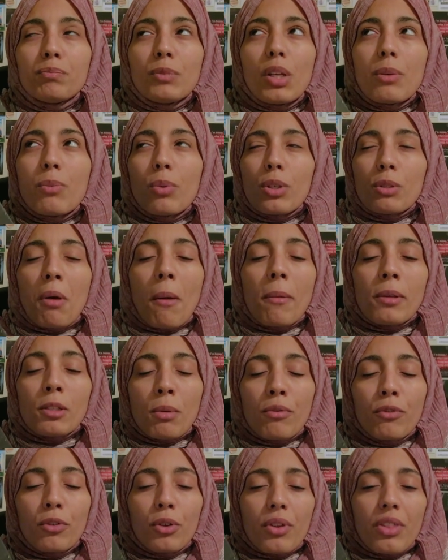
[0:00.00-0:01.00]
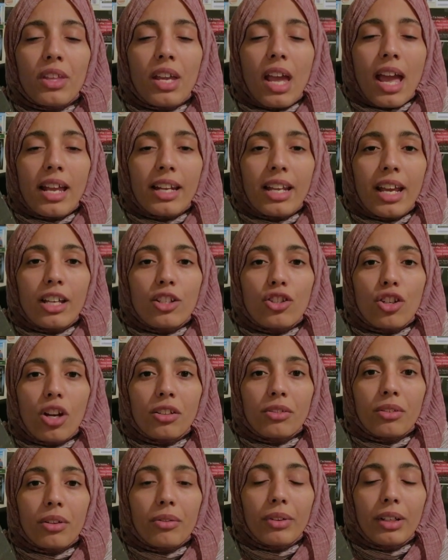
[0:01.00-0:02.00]
it was published before the NA
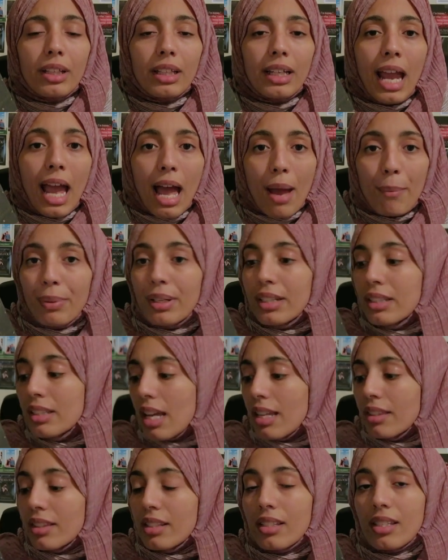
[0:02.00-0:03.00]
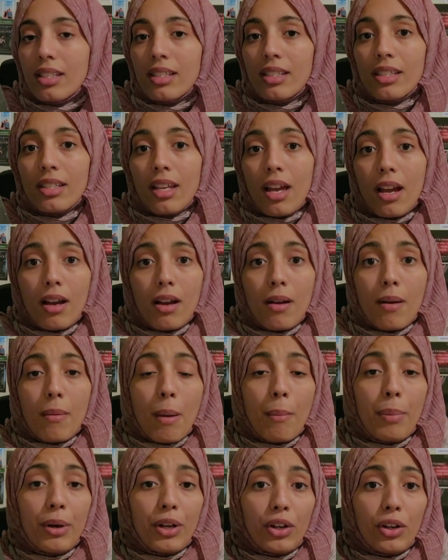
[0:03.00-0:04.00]
genre really happened, and this is uh,
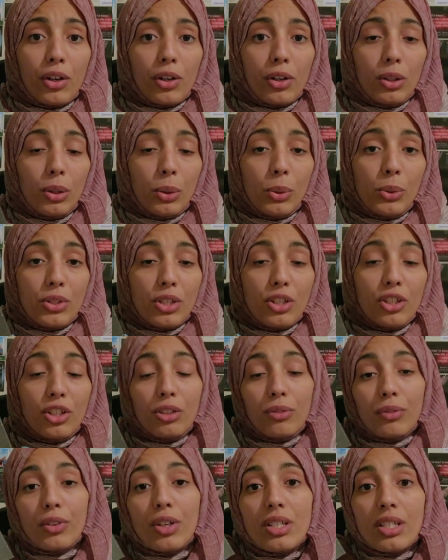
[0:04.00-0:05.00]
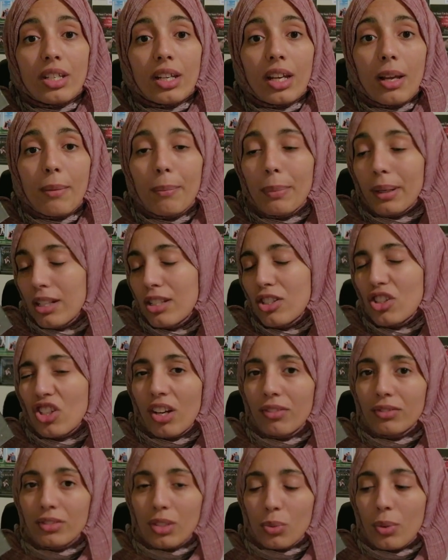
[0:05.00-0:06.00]
about a girl who's in university, but it's
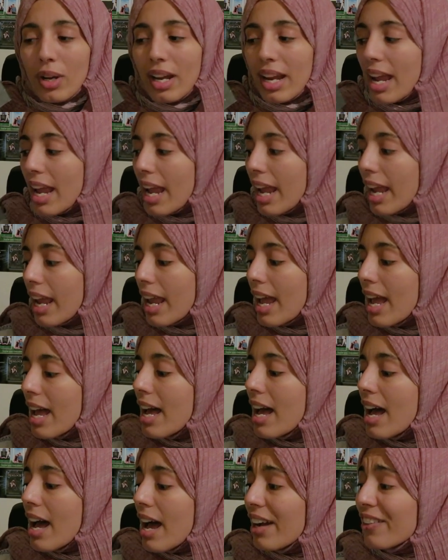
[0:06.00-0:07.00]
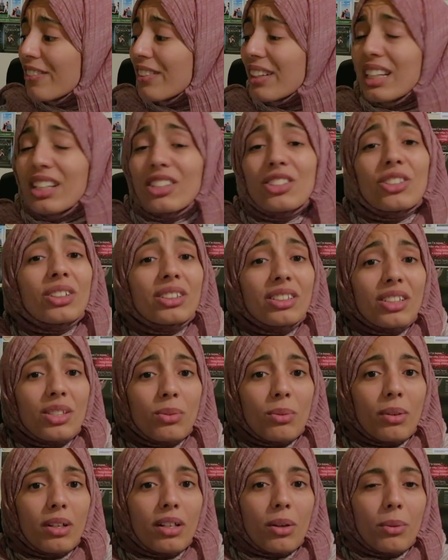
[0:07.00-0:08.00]
shelved as YA. I really enjoyed this
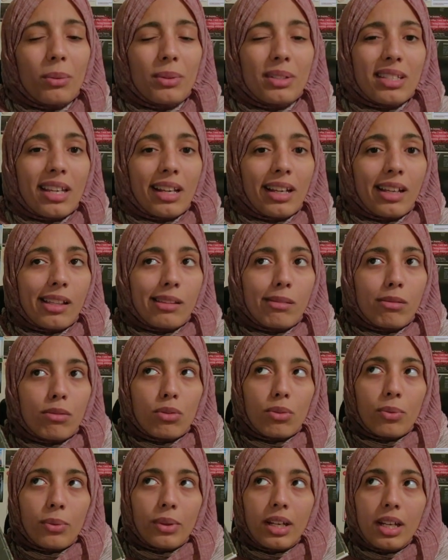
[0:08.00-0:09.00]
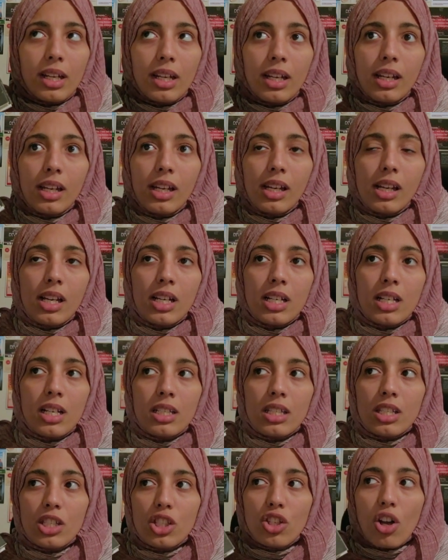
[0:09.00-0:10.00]
one. It was like a 3
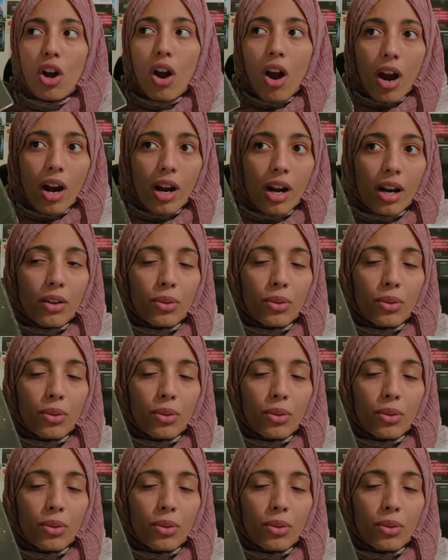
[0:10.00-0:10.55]
star,